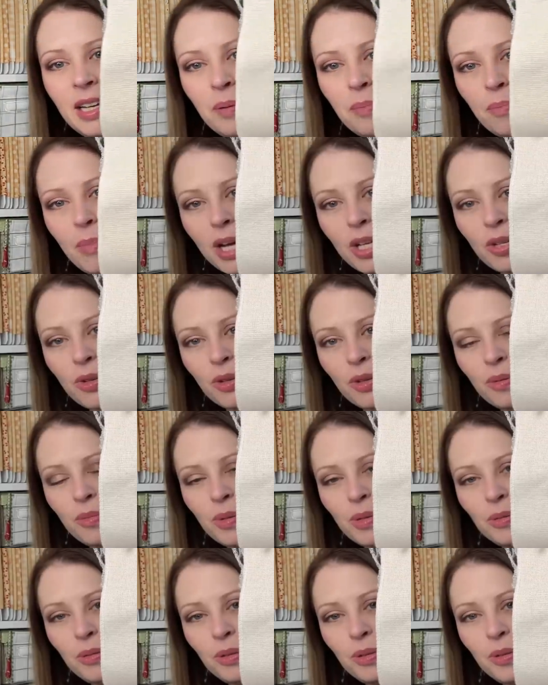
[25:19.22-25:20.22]

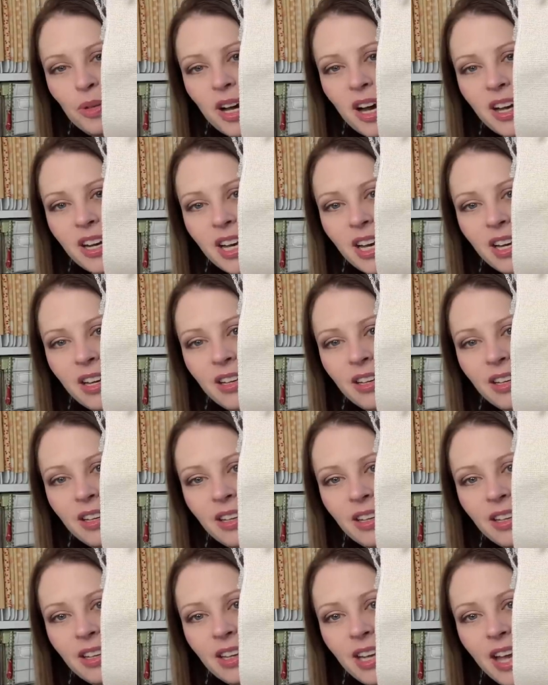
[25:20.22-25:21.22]
mushroom Lugana.
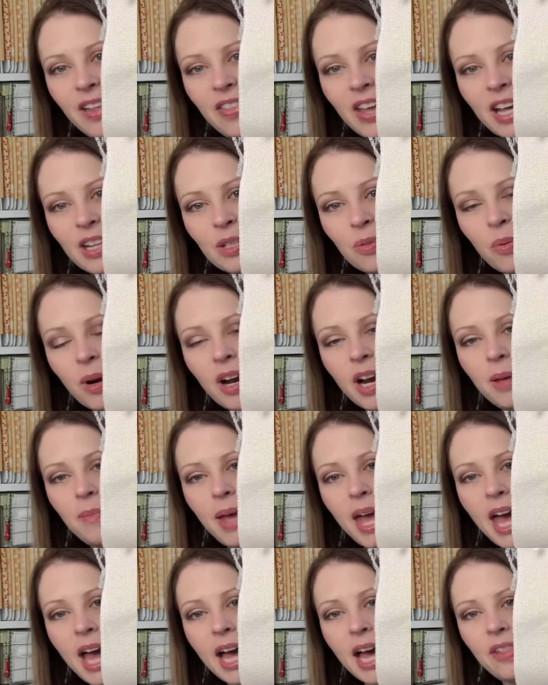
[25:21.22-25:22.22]
And that's where
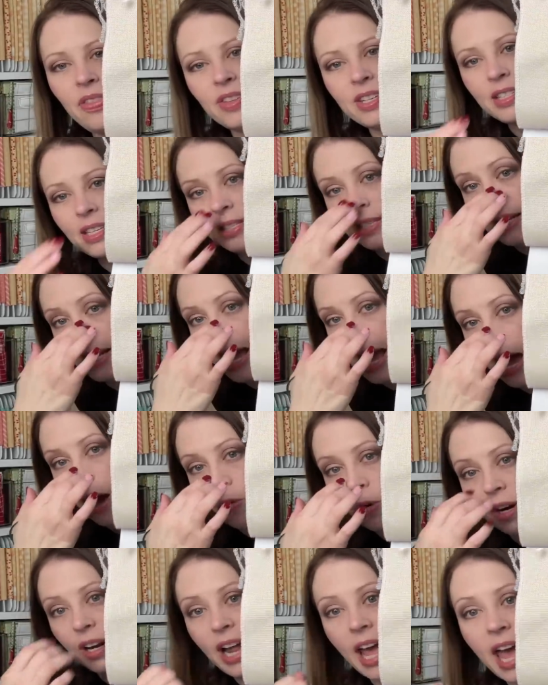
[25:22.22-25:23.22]
I'm at. This is an
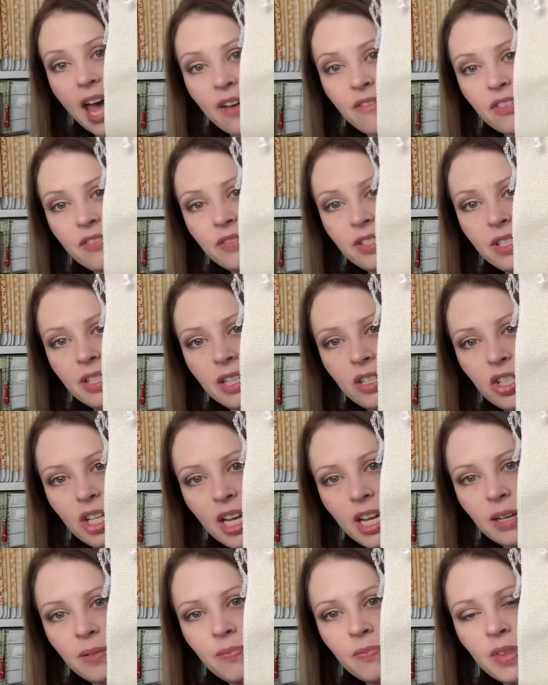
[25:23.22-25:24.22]
hour and a half of
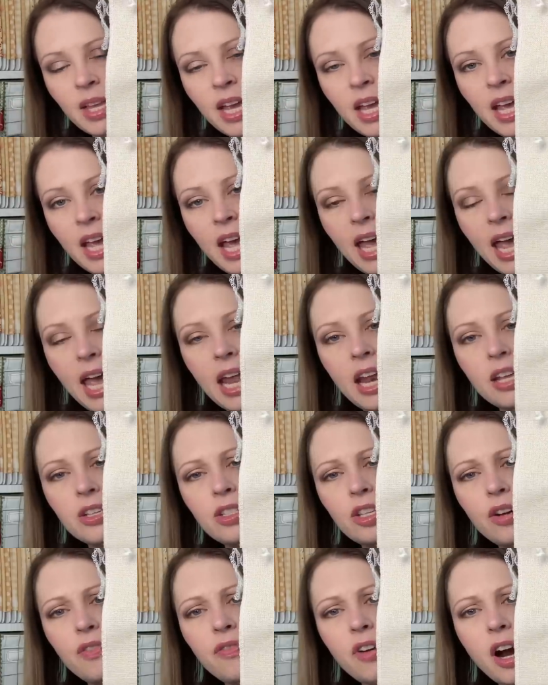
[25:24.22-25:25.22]
stitching. And
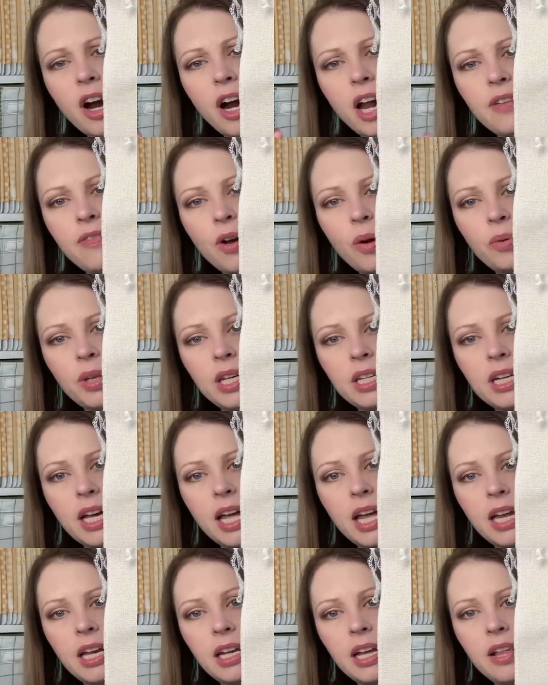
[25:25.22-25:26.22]
so far I've only
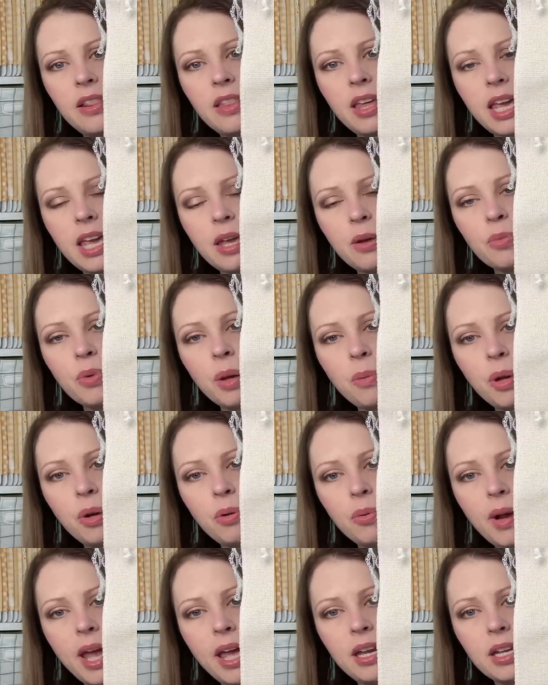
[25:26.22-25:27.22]
done the
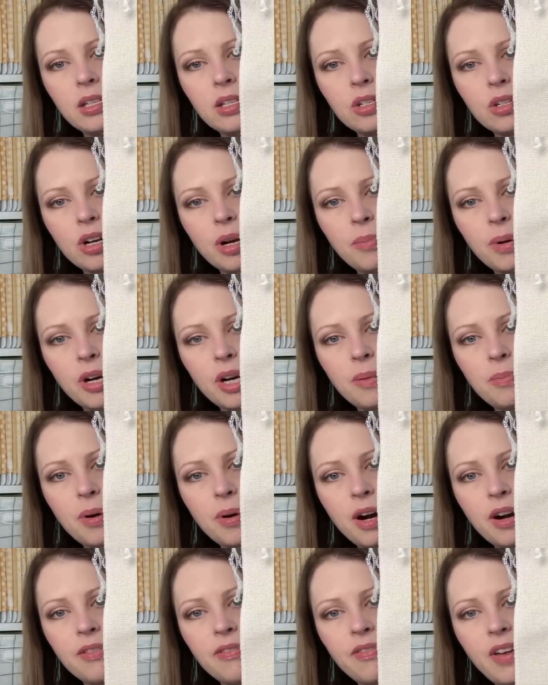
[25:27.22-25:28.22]
ribbon red and strawberry
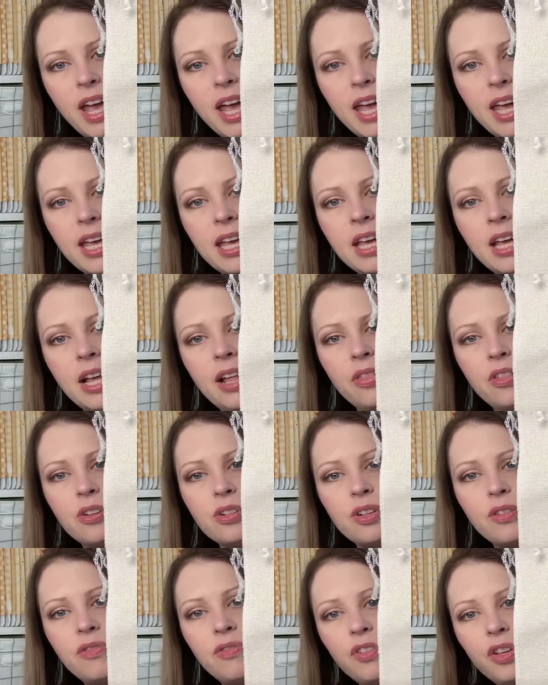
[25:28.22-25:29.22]
parfait.
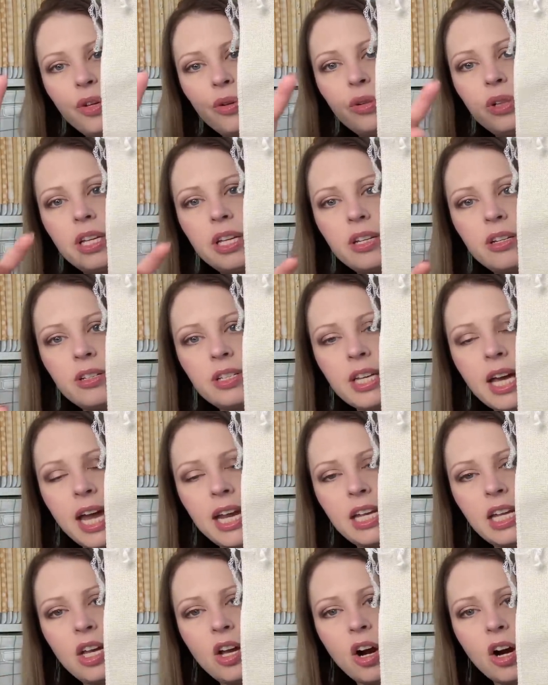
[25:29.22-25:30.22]
There's a few little
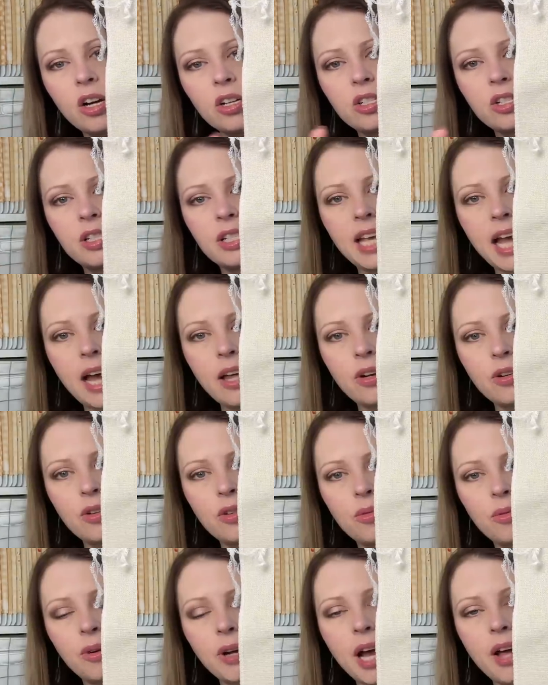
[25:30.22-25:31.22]
tiny hearts scattered
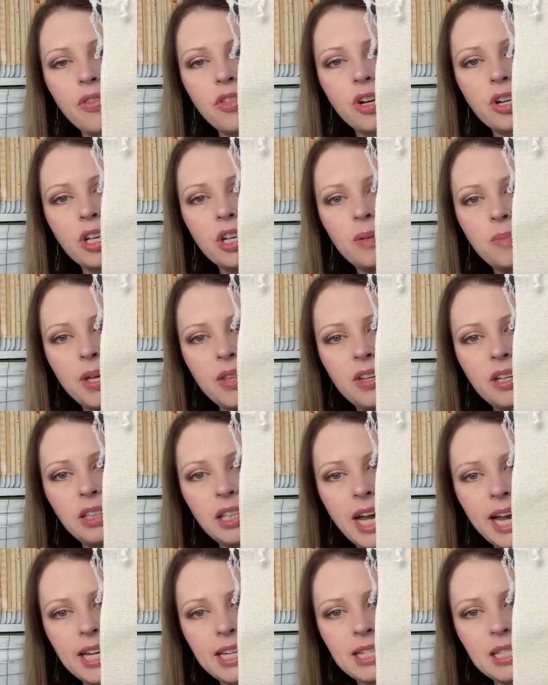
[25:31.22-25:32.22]
throughout. They're gonna be the
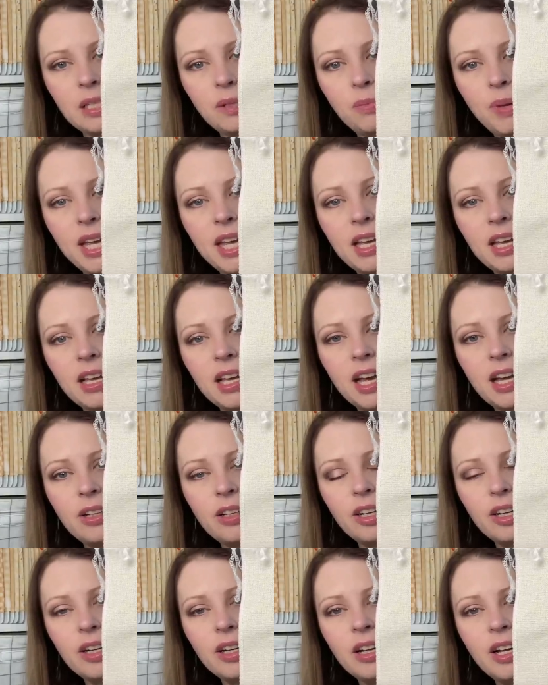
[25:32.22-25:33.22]
lightest pink
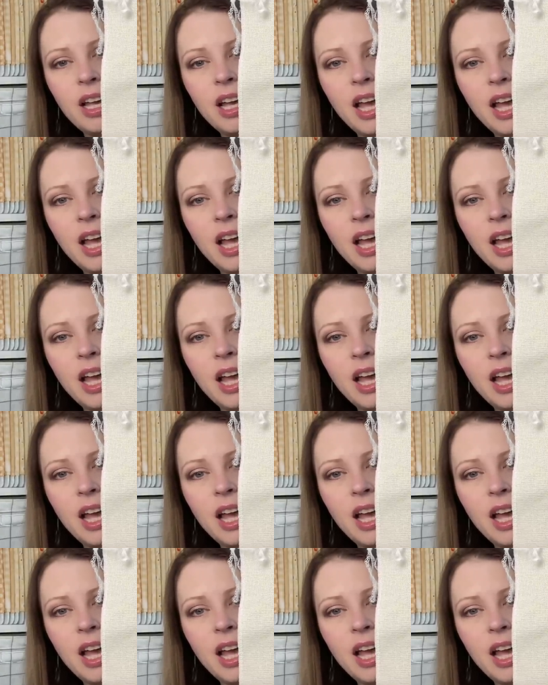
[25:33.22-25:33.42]
color.